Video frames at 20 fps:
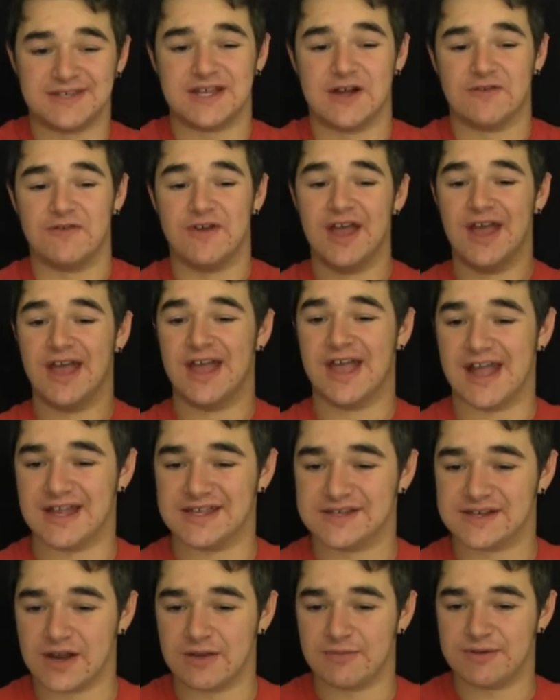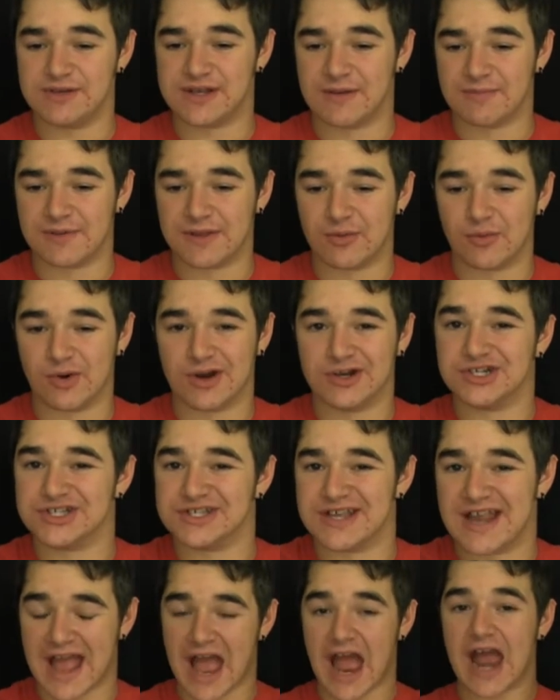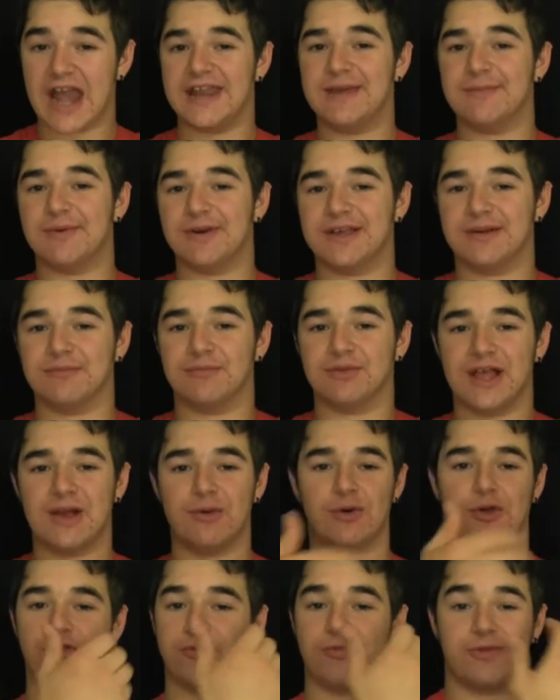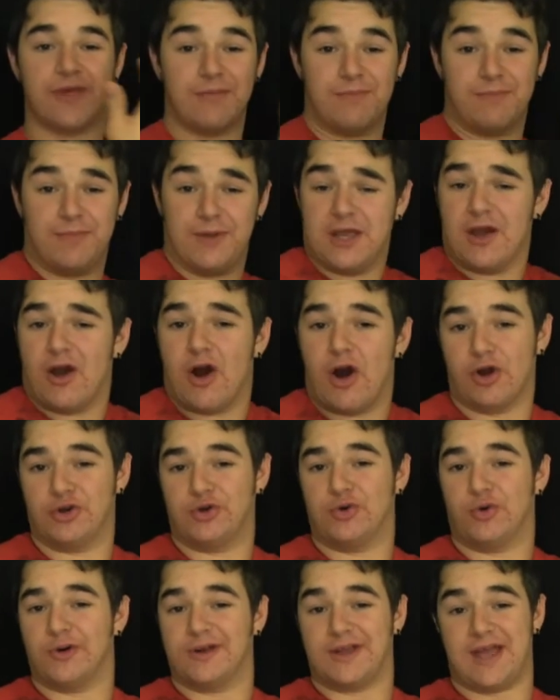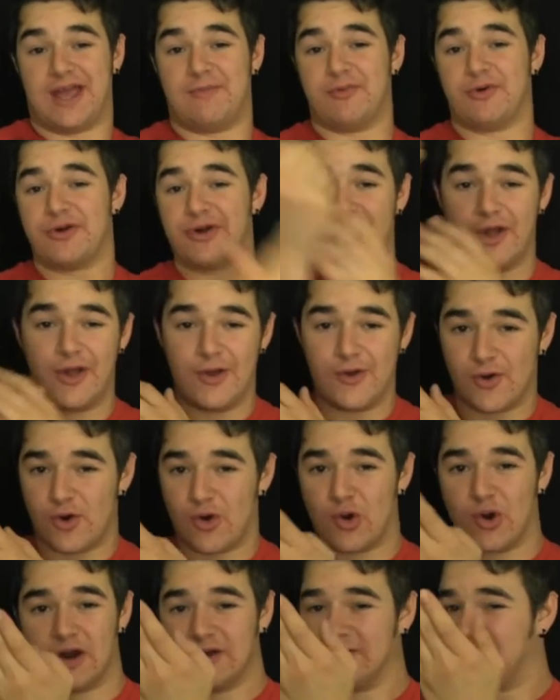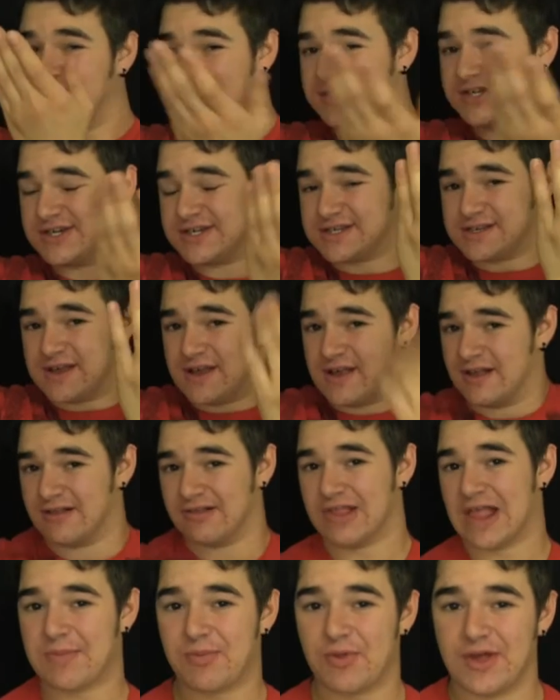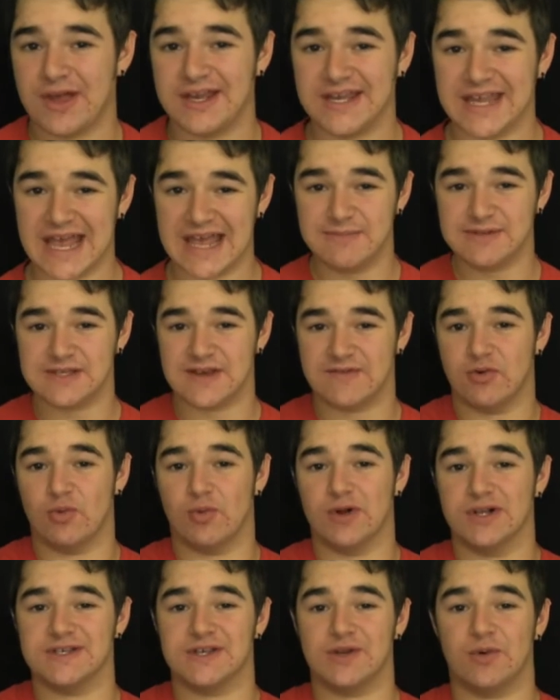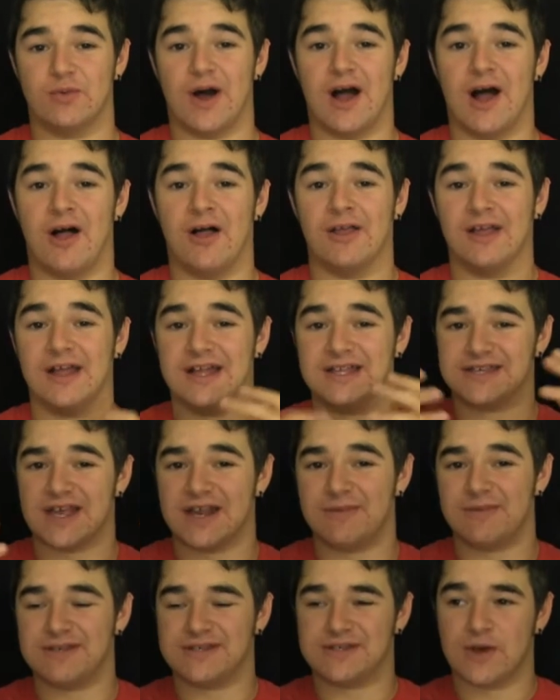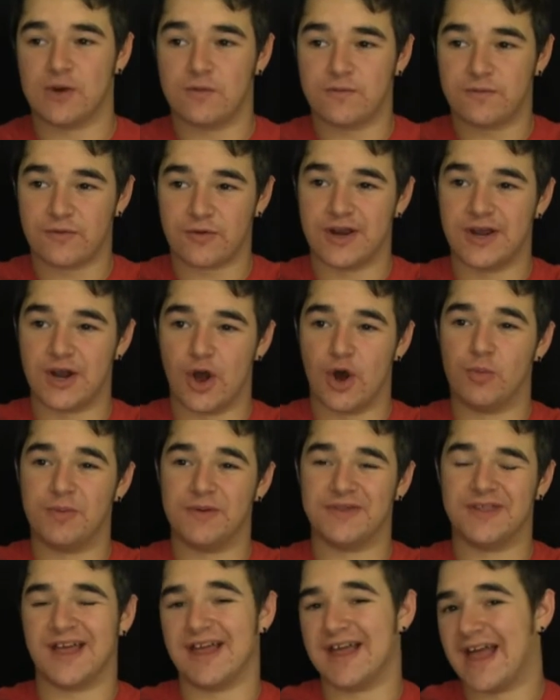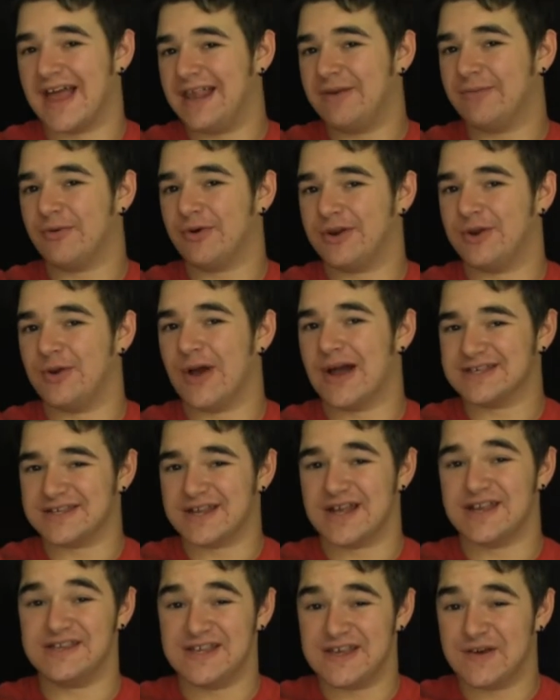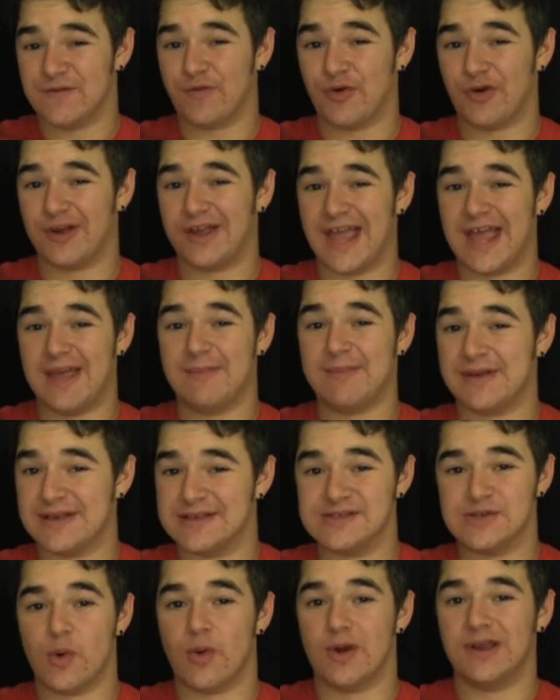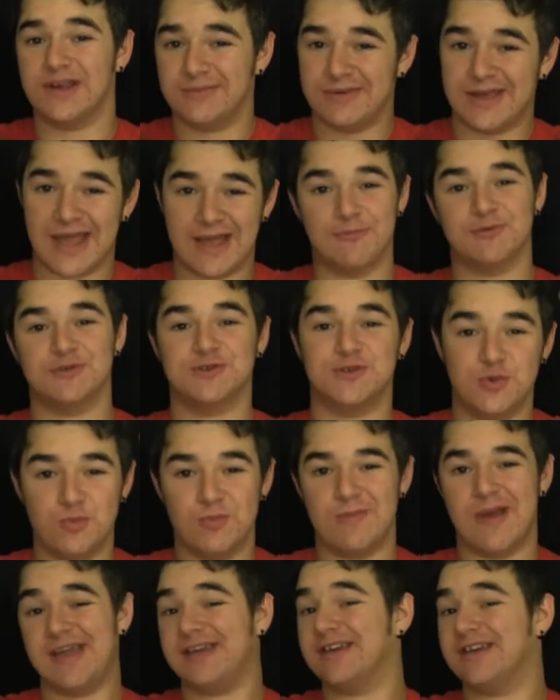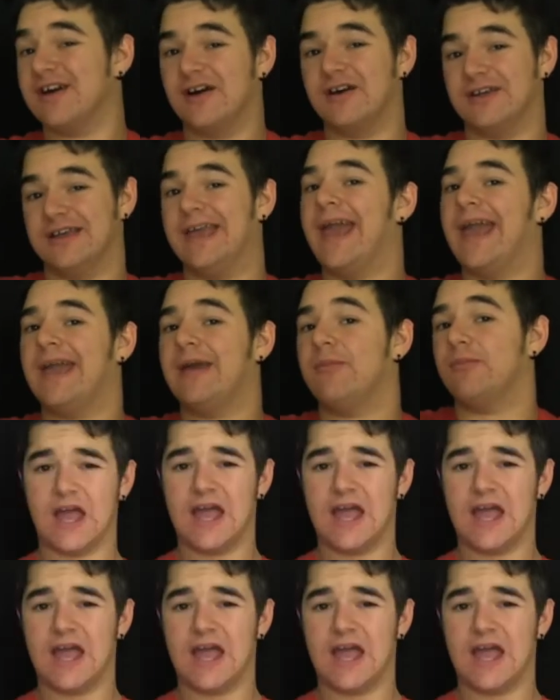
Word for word: stuff. It's going to be something where just anybody can play, whether they be a hardcore gamer or if they just like playing games every once in a while. It's going to be so free and open that anyone who has an idea for a game is going to be able to make a game.